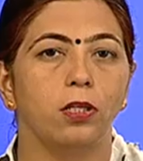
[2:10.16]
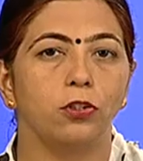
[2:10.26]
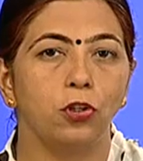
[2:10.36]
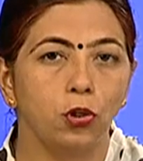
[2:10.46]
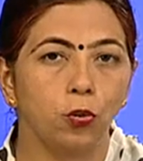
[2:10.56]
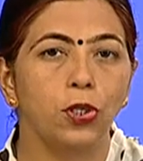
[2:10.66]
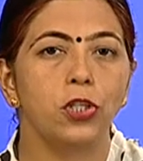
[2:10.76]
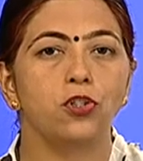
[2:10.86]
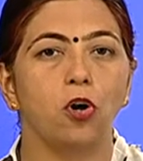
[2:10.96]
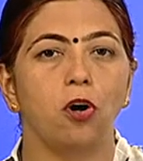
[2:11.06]
The
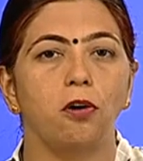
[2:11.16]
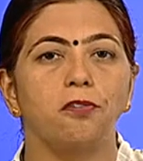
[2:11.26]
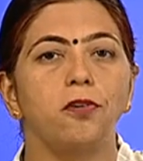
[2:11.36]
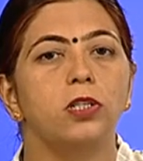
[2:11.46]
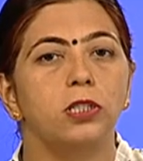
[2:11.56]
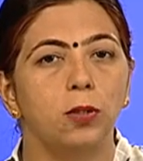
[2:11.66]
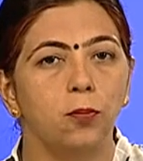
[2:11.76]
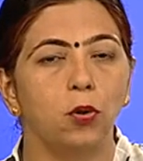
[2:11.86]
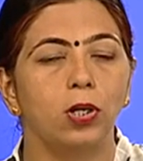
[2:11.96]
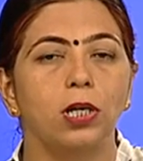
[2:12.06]
unit of the
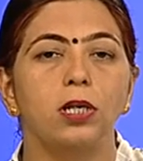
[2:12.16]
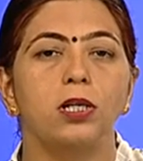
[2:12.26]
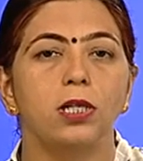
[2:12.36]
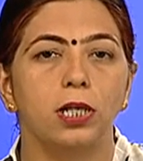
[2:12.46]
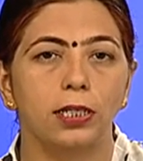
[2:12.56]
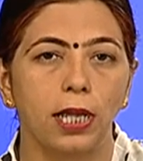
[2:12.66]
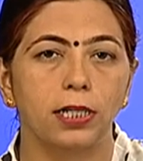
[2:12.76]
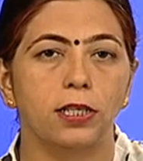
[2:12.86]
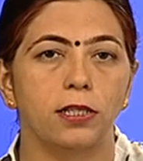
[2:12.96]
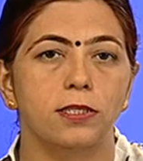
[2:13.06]
molar
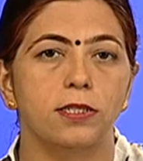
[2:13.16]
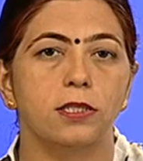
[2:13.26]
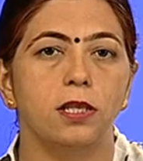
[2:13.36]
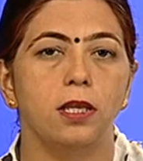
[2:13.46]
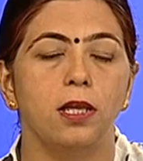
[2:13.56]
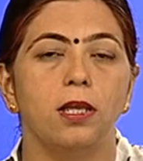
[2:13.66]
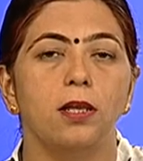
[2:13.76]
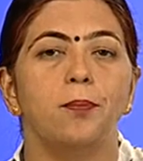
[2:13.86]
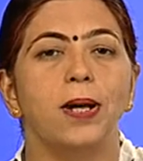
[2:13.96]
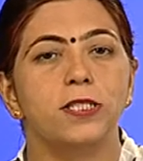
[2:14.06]
conductance.
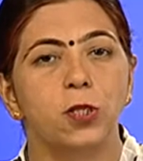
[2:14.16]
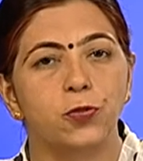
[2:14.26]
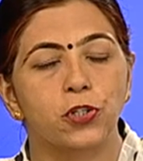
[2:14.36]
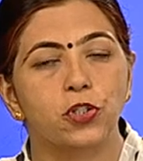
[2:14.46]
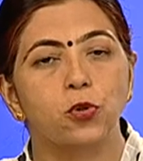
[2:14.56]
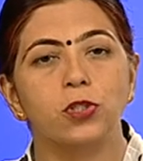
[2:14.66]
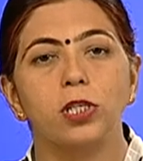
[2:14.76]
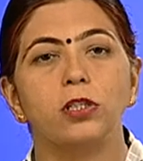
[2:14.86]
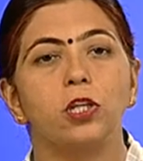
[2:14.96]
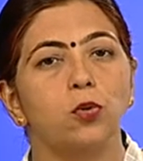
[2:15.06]
By substituting
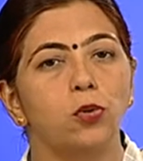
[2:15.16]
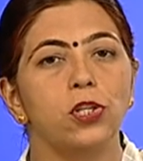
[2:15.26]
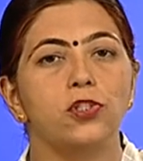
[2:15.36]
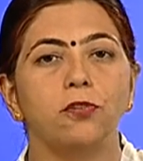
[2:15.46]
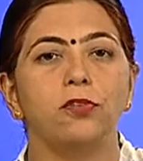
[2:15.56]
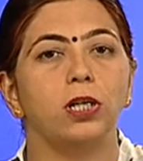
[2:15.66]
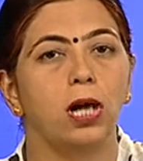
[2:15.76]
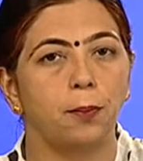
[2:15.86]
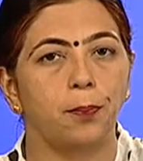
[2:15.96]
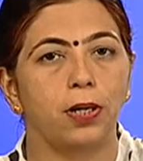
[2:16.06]
the units of the
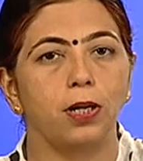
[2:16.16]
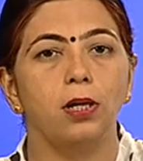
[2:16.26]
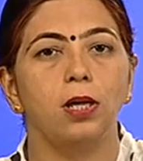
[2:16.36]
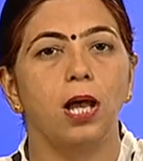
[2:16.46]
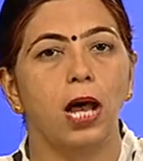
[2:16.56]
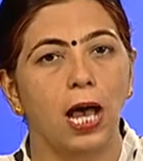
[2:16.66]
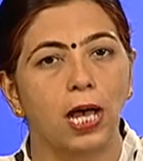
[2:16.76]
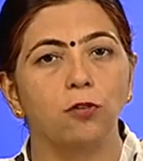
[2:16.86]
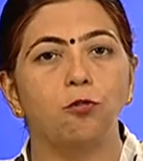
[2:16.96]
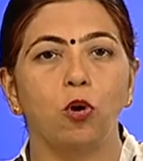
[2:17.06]
kappa
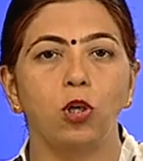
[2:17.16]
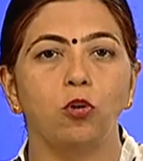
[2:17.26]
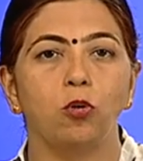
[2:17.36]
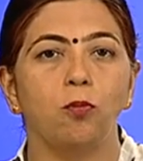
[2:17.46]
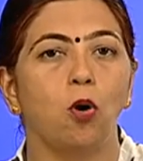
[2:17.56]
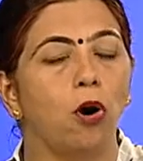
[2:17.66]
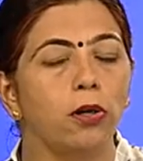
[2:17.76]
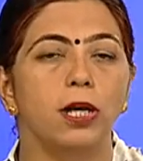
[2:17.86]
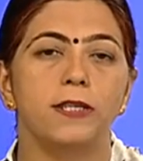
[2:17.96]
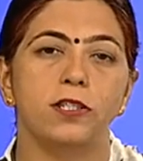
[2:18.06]
and volume or
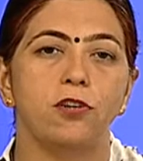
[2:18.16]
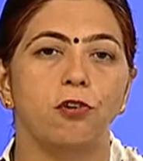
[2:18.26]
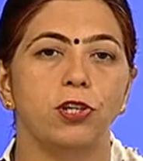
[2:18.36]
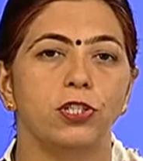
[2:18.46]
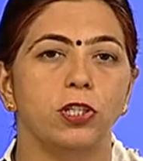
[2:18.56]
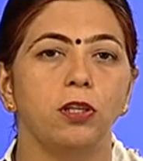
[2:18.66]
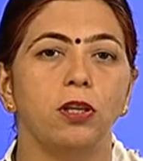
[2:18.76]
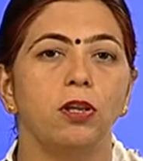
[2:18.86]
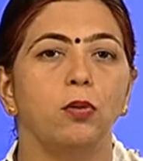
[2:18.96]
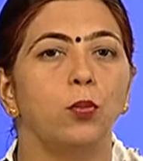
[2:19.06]
concentration,
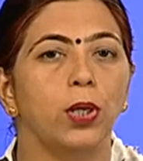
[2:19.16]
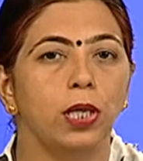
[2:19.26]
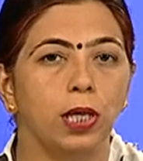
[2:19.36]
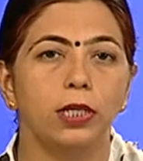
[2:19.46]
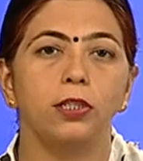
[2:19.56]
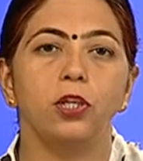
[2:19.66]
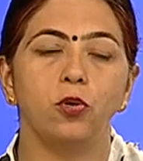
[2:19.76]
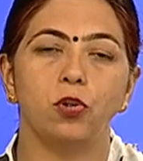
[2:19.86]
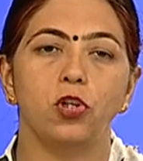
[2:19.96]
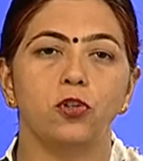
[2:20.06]
we get the
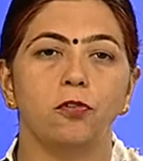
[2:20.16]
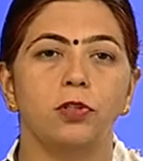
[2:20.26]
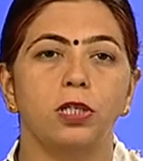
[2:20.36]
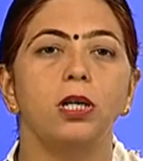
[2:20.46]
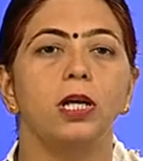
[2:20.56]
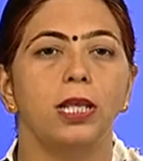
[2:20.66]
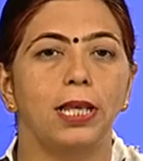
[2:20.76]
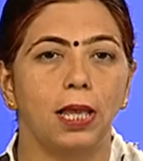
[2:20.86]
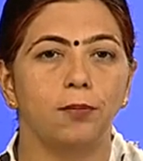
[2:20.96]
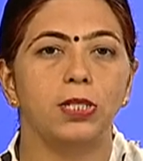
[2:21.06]
unit of the
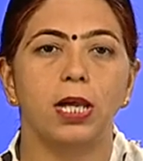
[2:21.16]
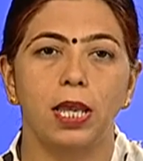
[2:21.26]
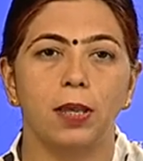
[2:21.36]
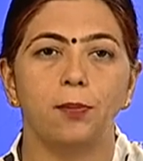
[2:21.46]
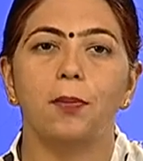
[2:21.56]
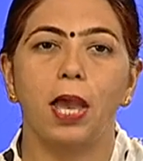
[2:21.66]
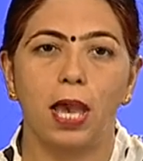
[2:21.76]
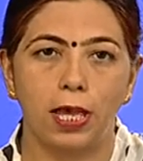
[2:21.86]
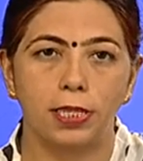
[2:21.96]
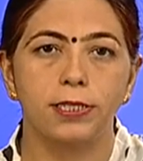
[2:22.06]
lambda m
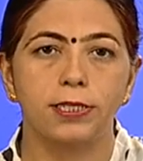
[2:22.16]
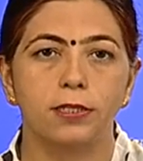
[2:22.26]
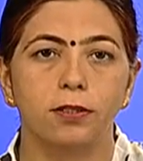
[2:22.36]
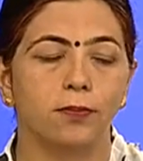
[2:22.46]
as